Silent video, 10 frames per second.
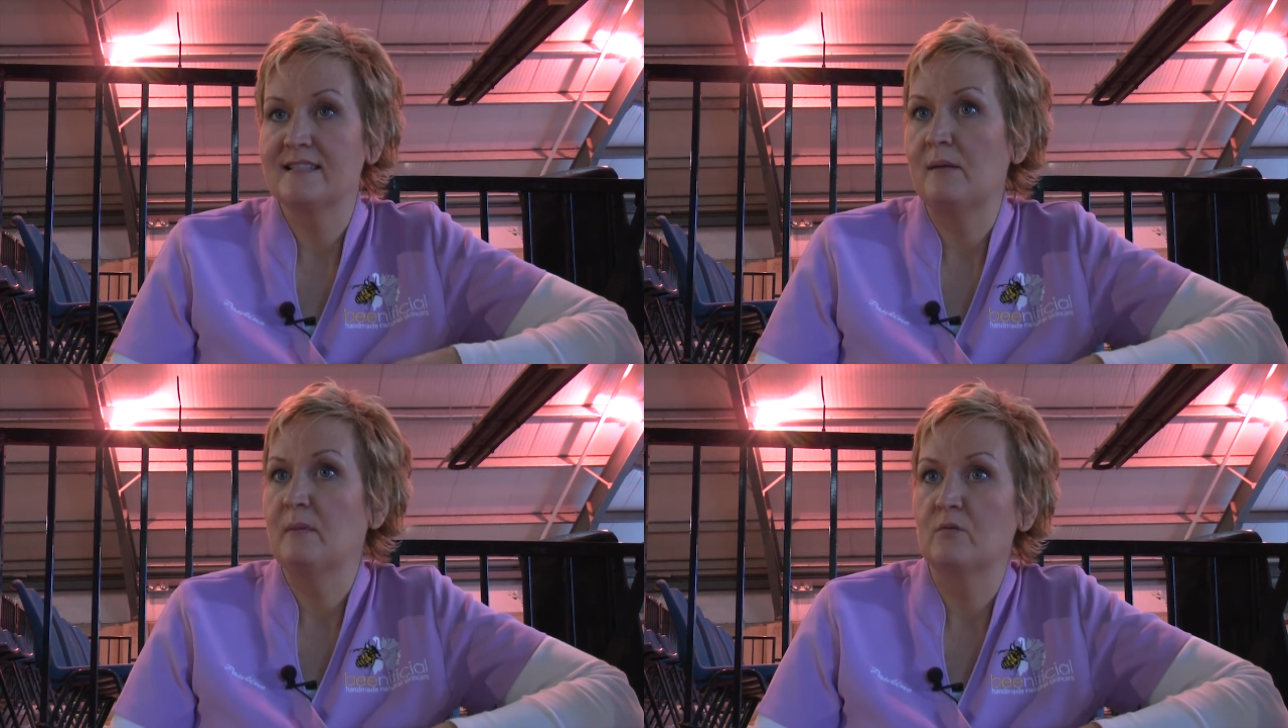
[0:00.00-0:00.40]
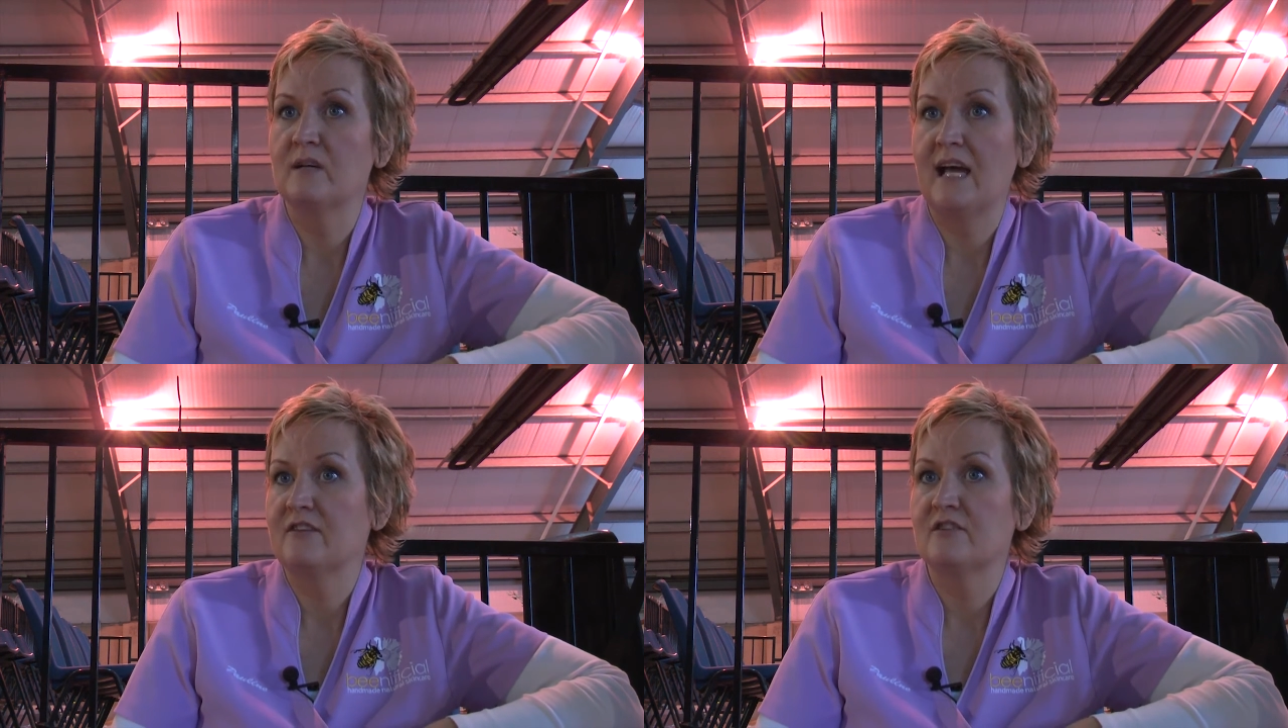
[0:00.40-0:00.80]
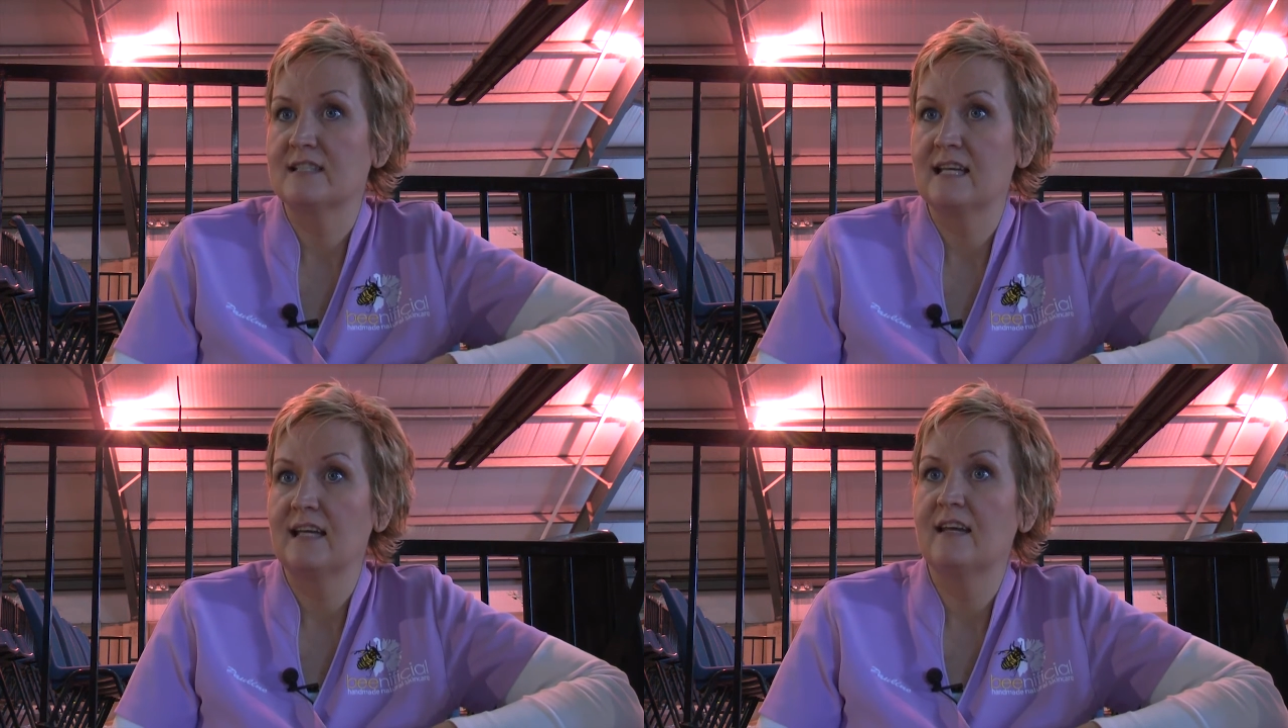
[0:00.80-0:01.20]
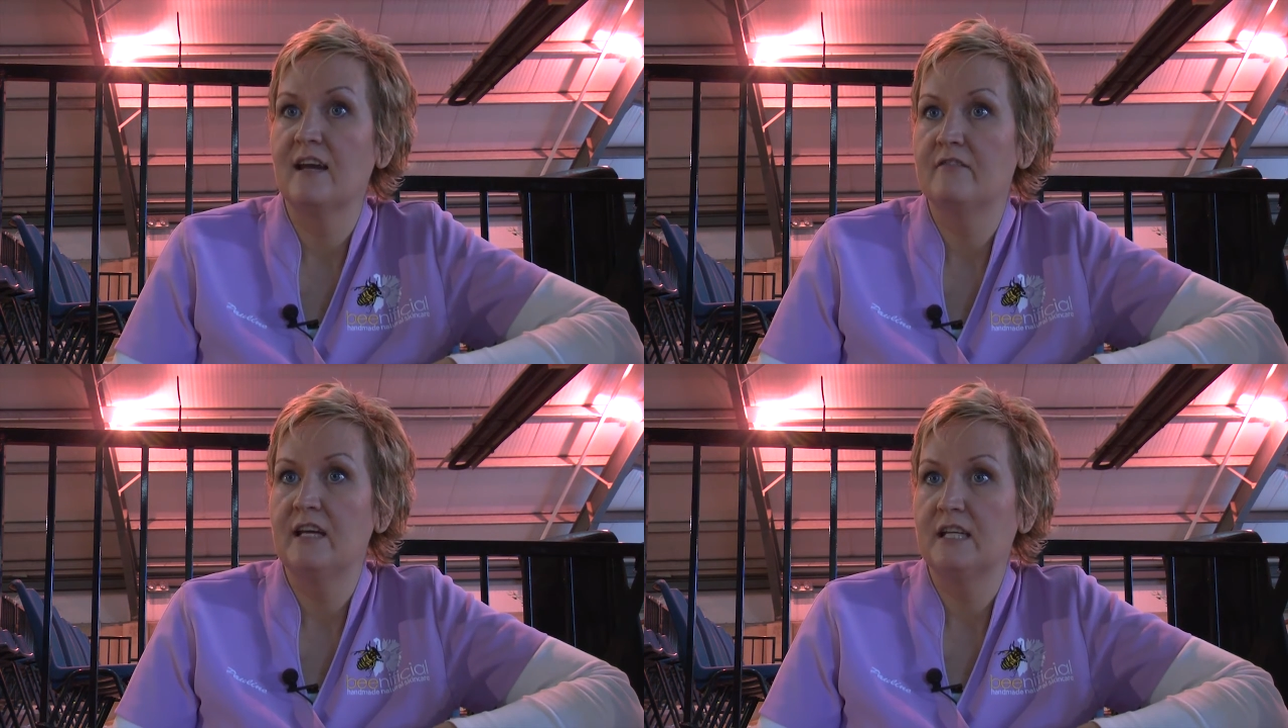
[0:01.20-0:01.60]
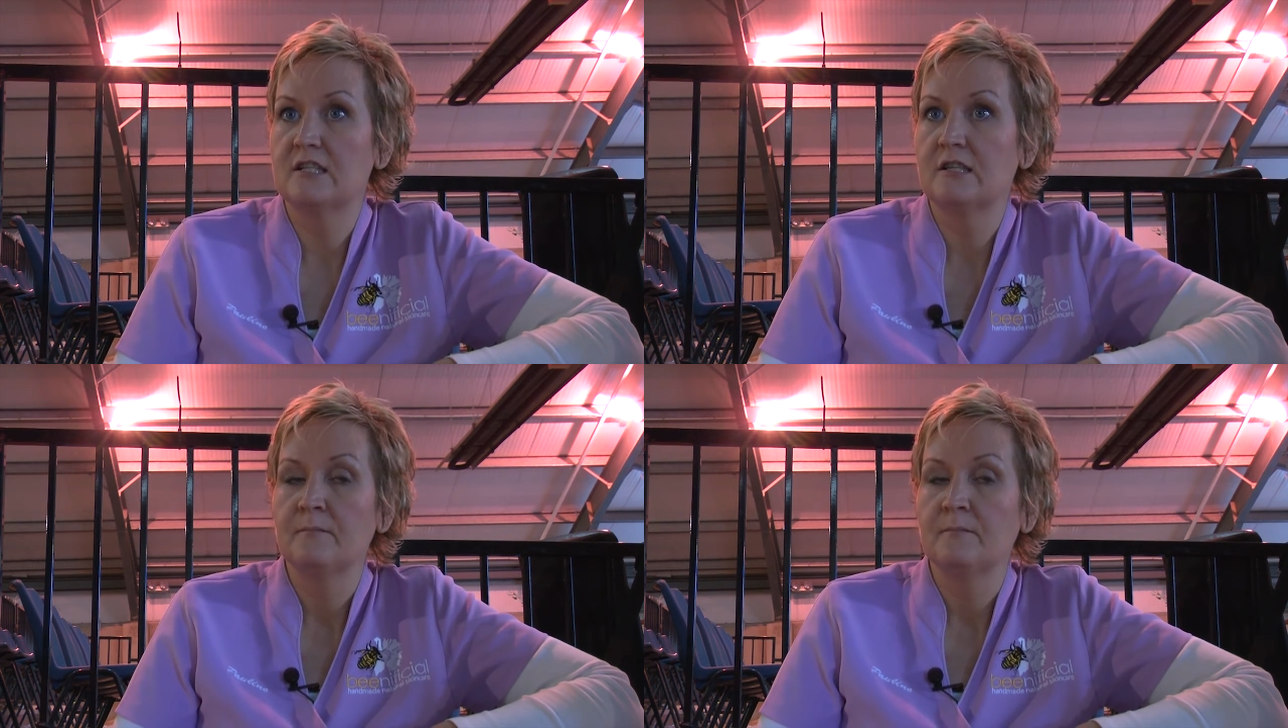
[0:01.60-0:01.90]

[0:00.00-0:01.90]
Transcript: sell my own natural skincare range,